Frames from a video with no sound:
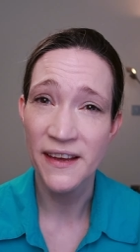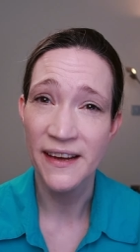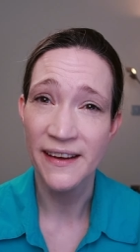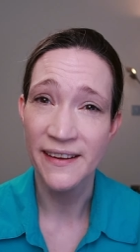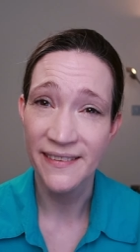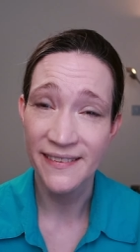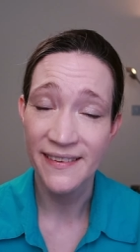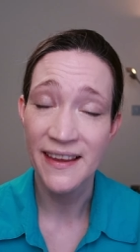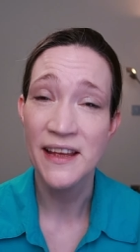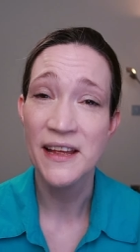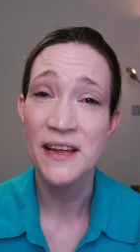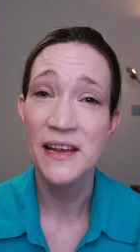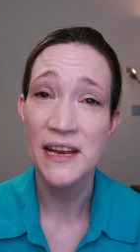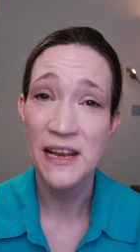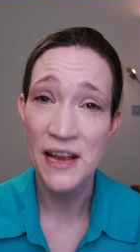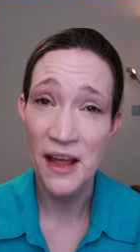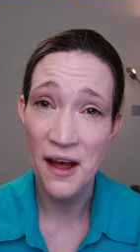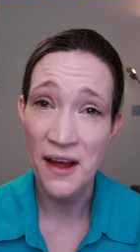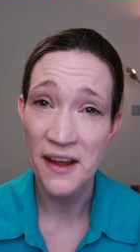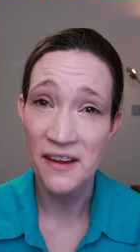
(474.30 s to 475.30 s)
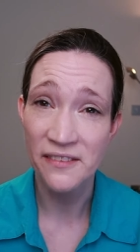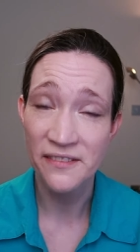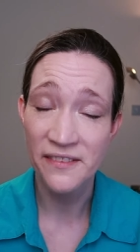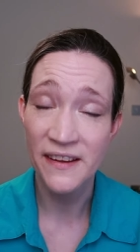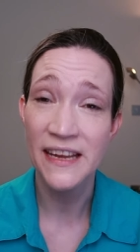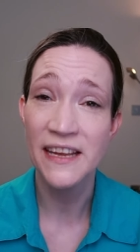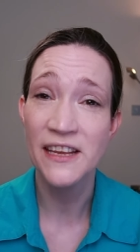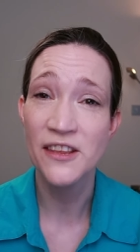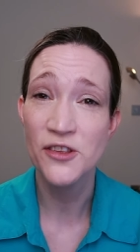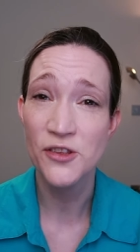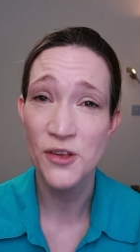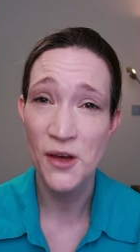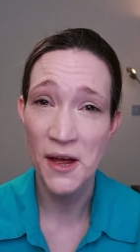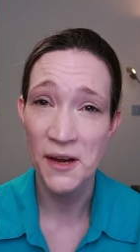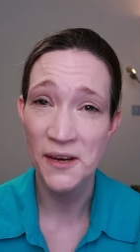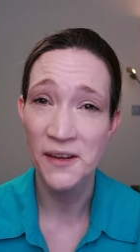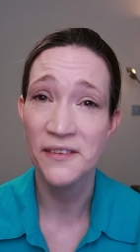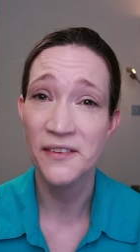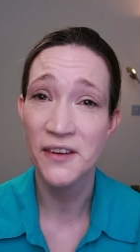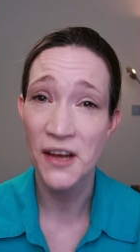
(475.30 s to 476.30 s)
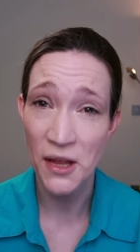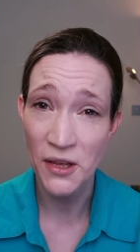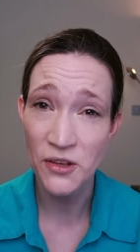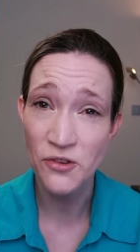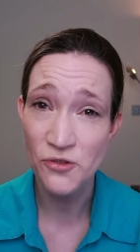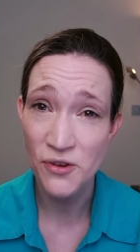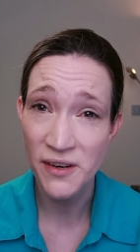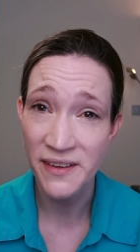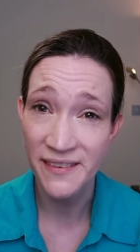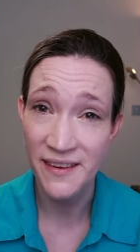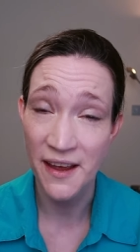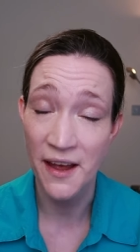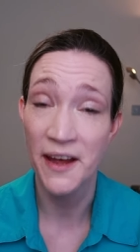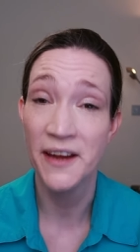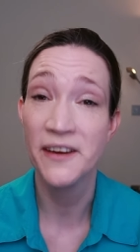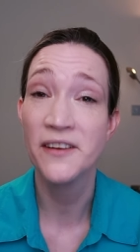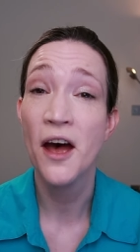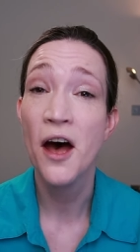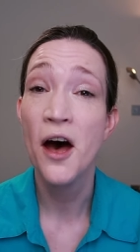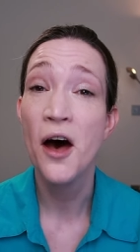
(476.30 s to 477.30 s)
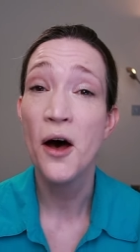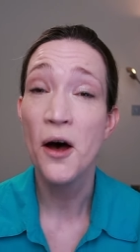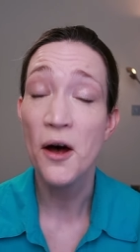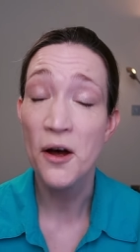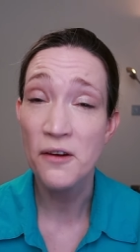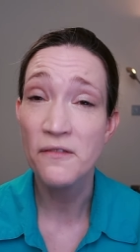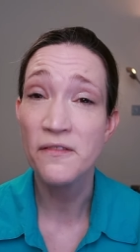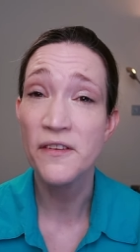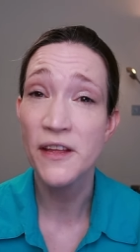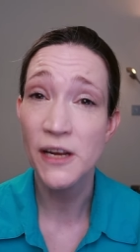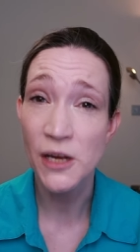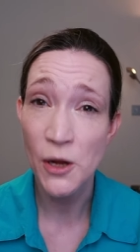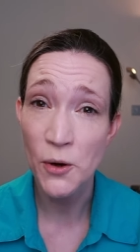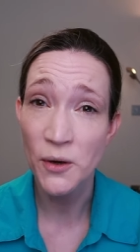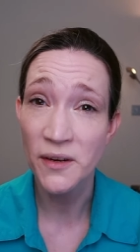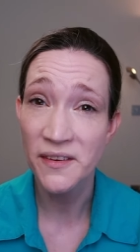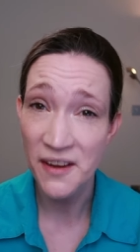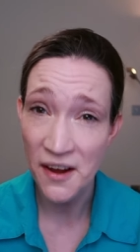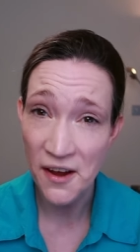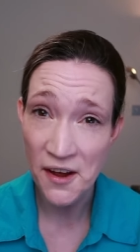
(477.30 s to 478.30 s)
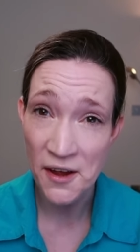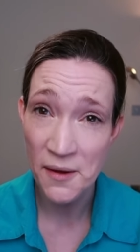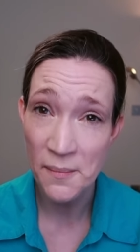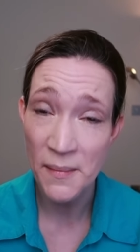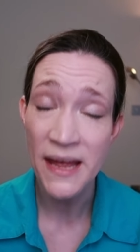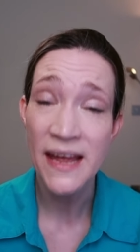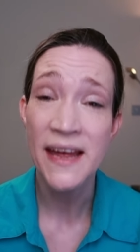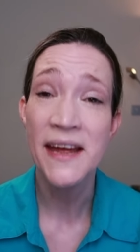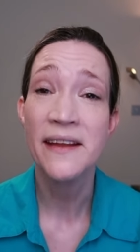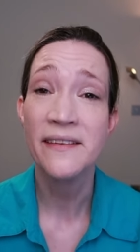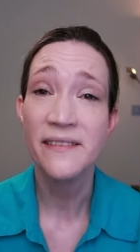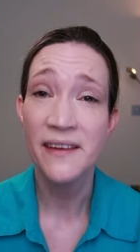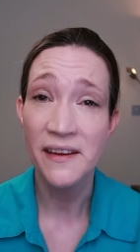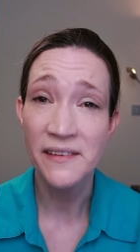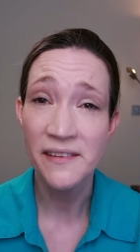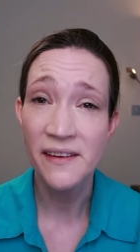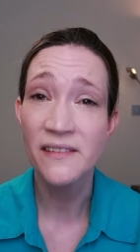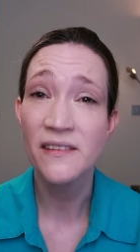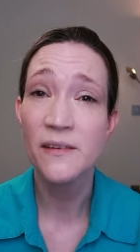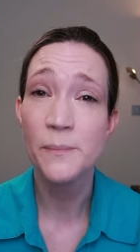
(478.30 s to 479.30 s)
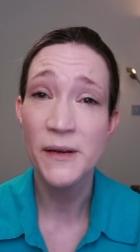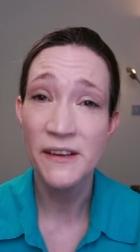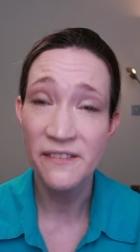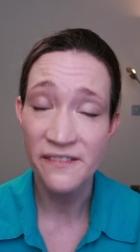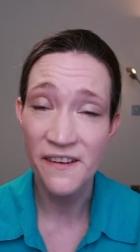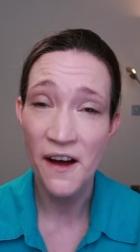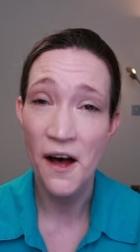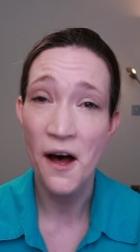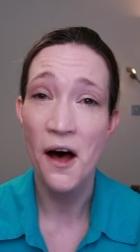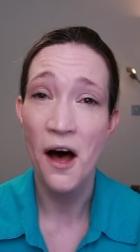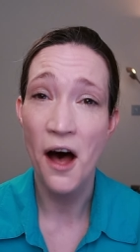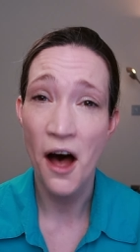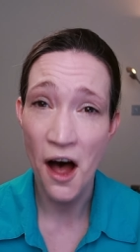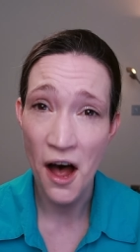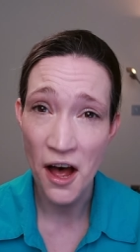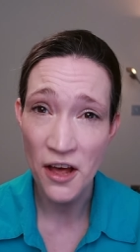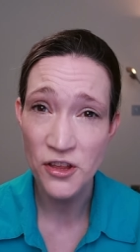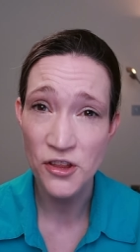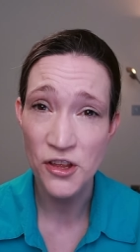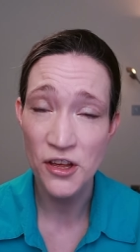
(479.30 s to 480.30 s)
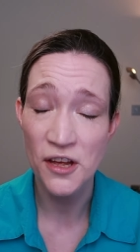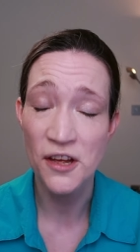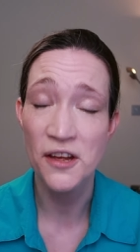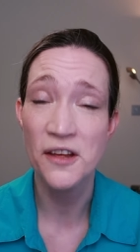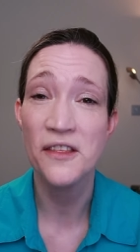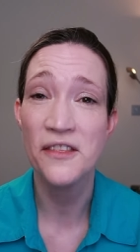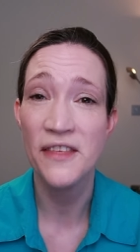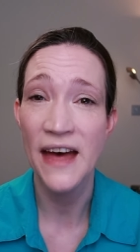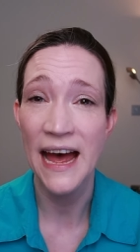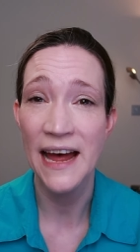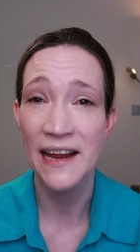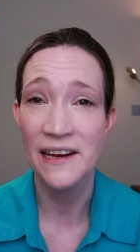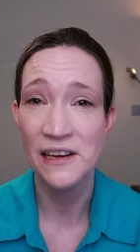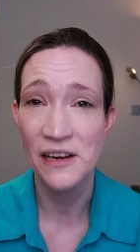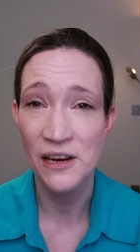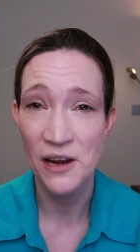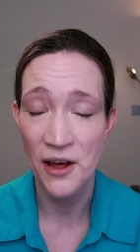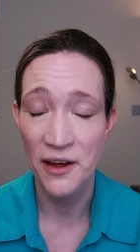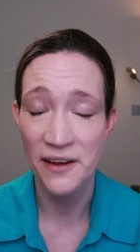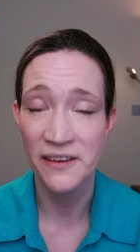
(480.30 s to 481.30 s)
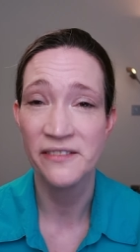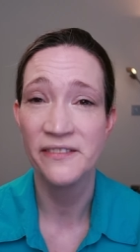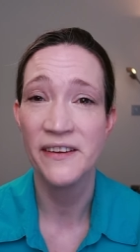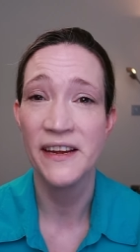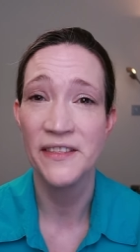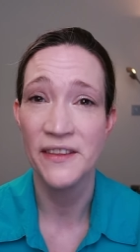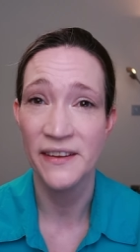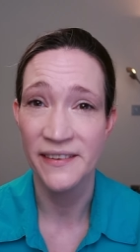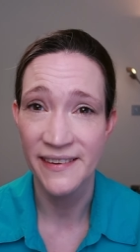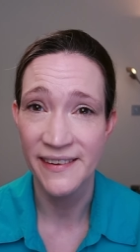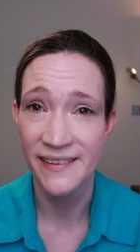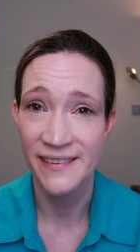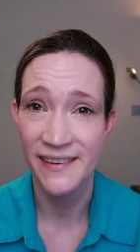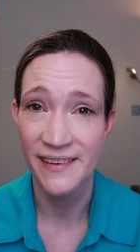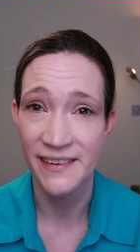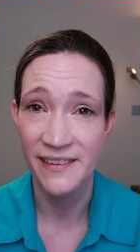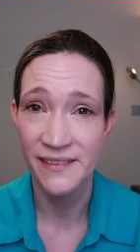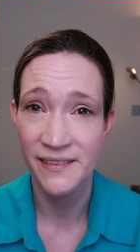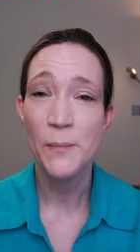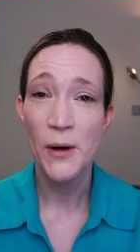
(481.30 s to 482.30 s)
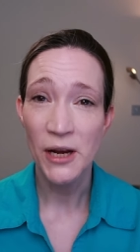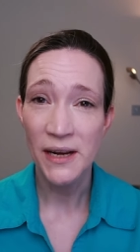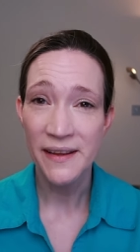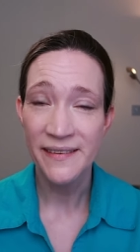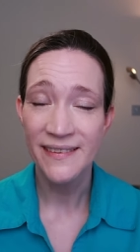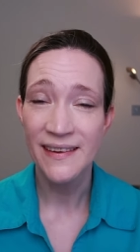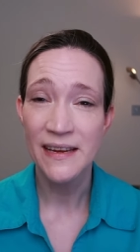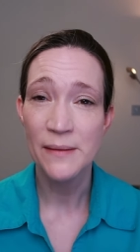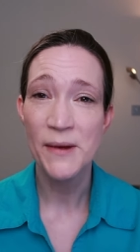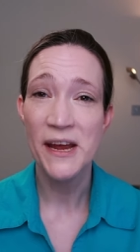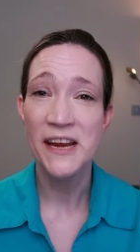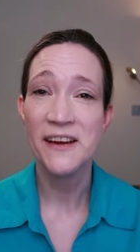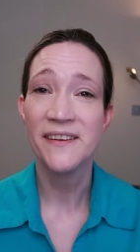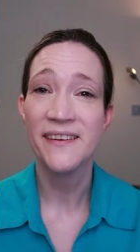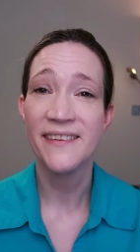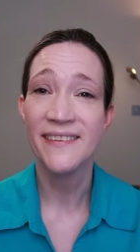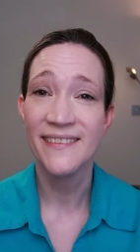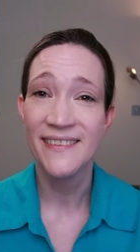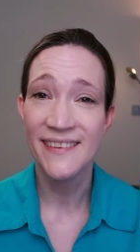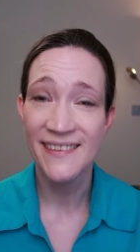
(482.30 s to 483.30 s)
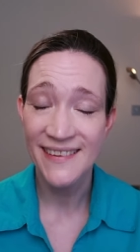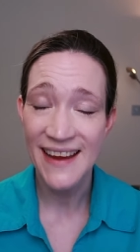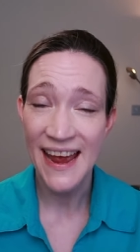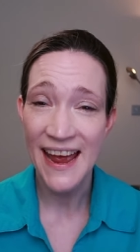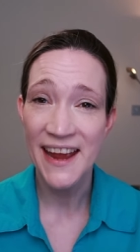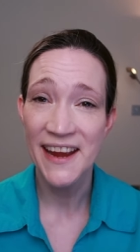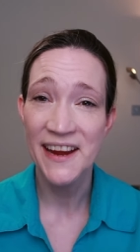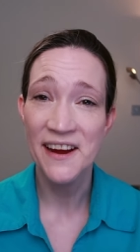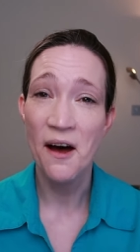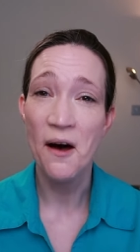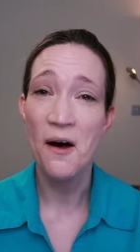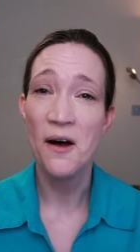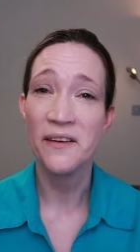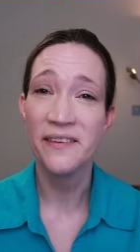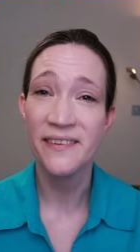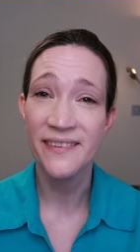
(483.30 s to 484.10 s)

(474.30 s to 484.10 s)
this, life in China's countryside over the long term tended to be far harsher than life in the cities. Policymakers today are